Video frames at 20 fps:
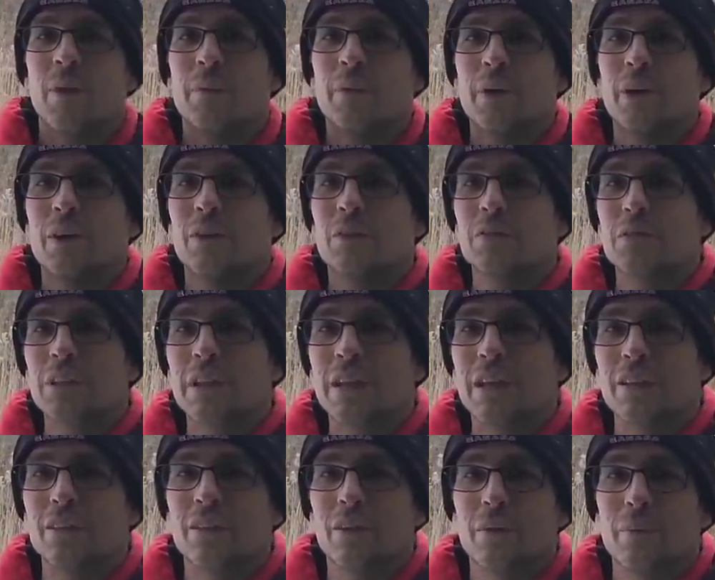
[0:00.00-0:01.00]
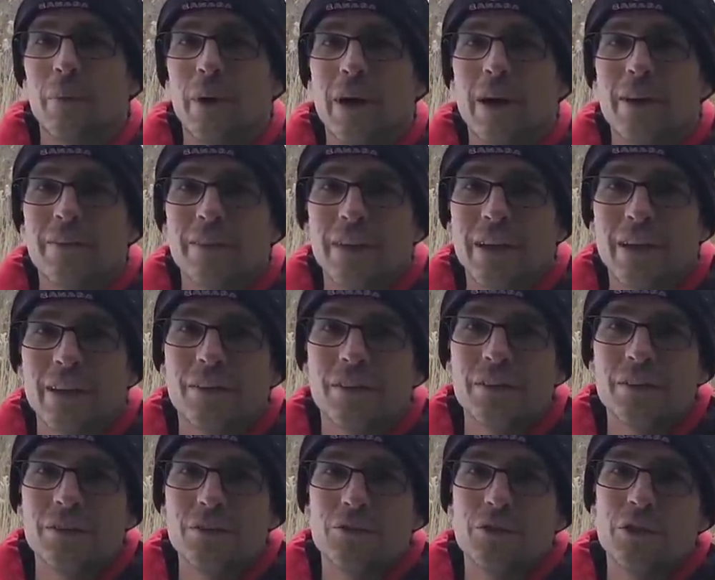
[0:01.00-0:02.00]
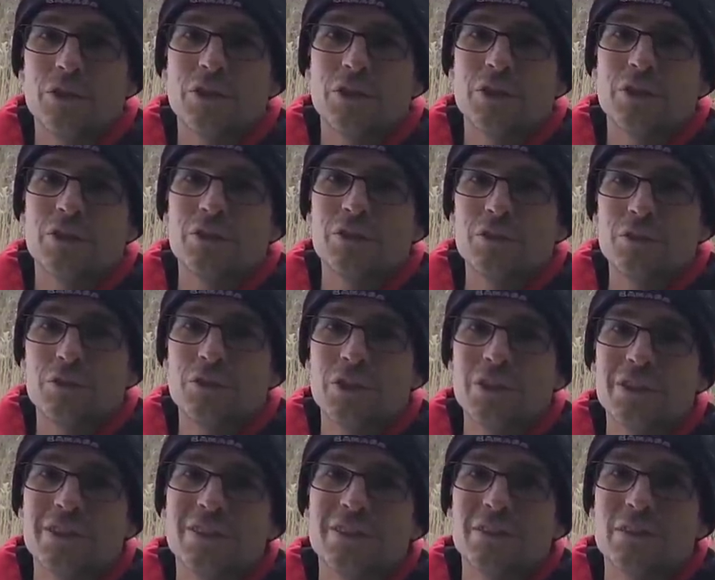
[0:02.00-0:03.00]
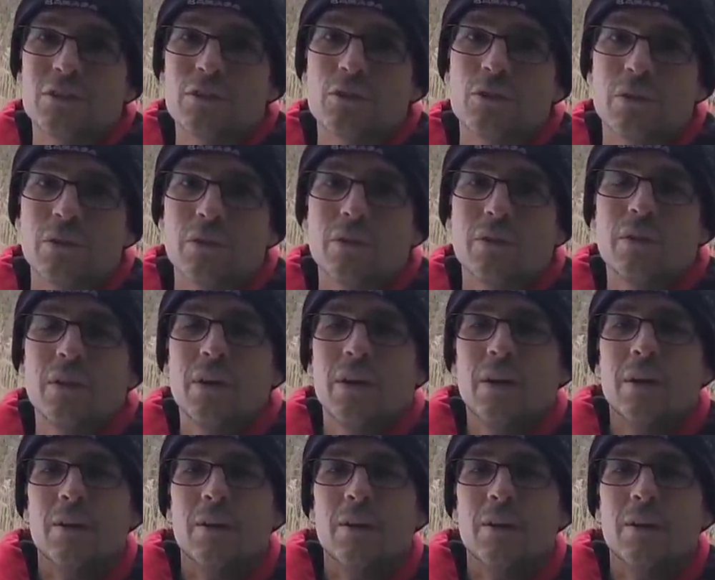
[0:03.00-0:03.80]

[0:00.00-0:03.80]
And we can only get there by having healthy, nutritious nutrients in the soil.